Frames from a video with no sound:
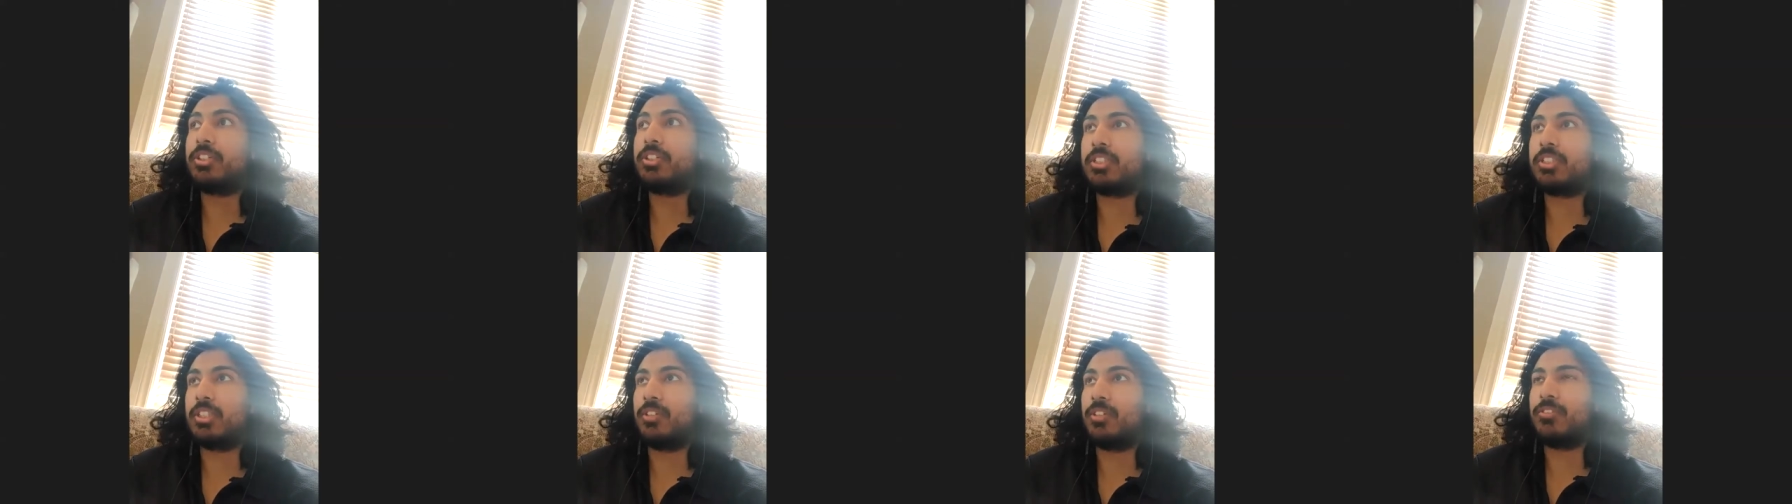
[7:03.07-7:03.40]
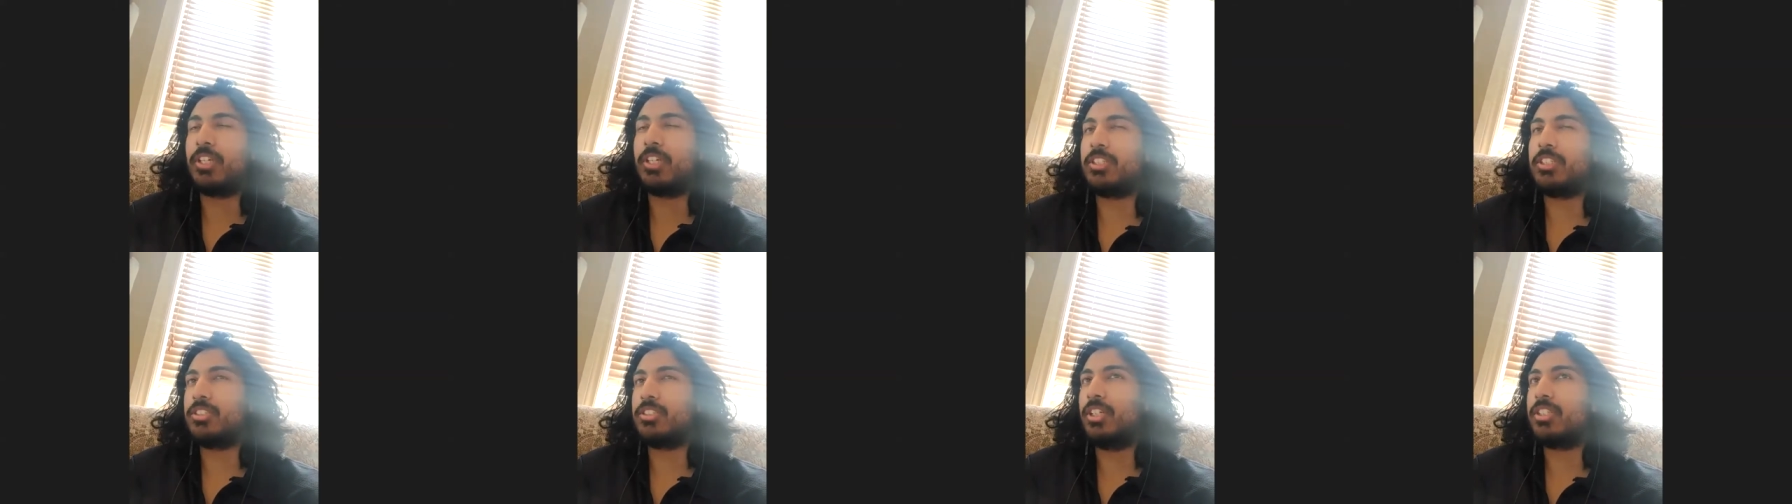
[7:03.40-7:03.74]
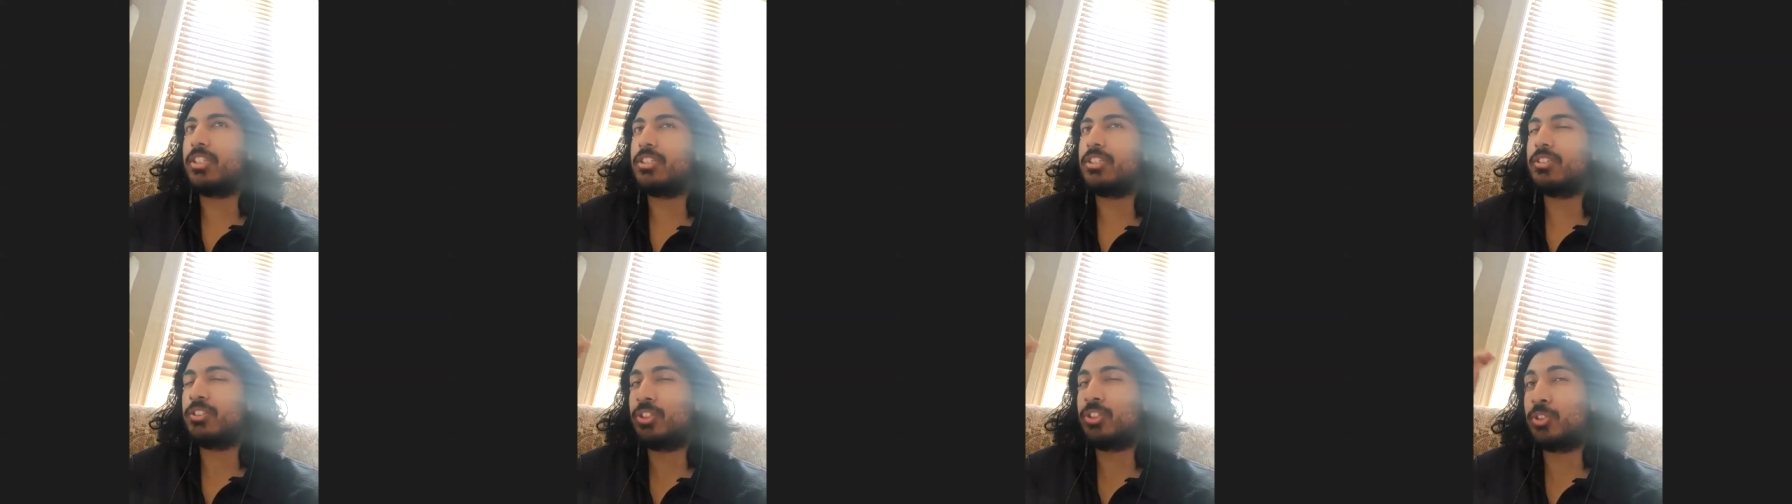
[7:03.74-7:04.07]
stuff that's not
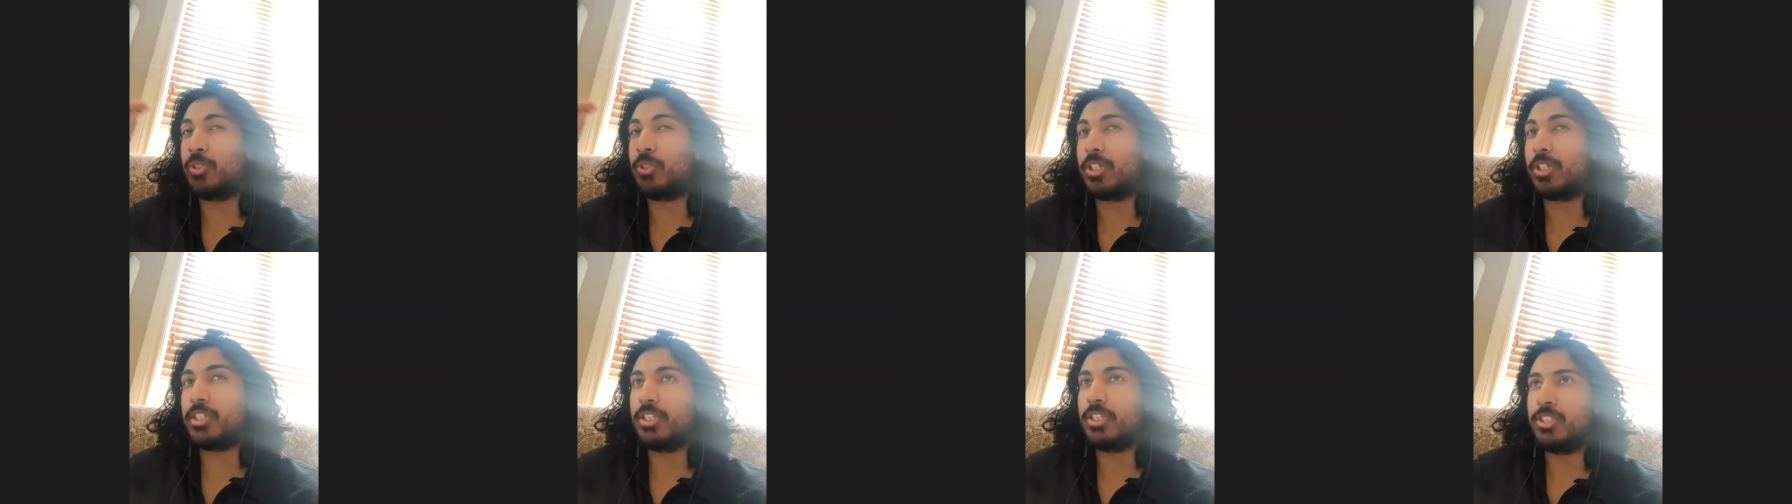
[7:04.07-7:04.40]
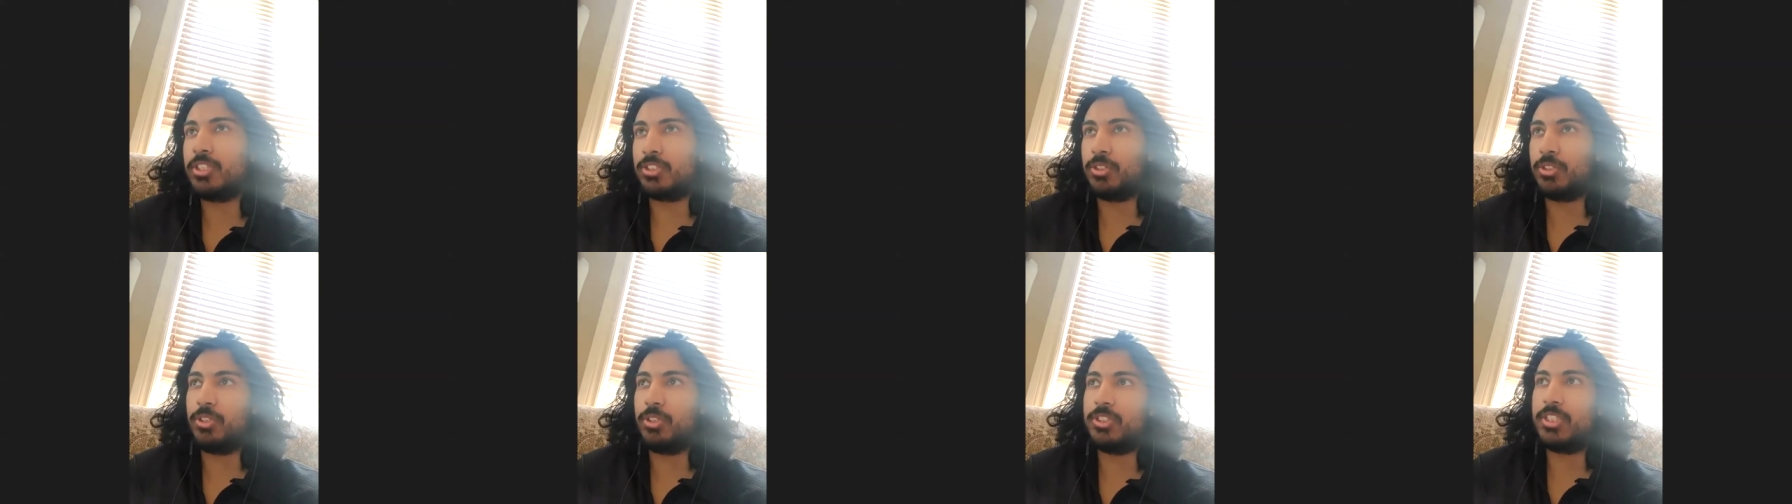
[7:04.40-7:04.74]
strictly search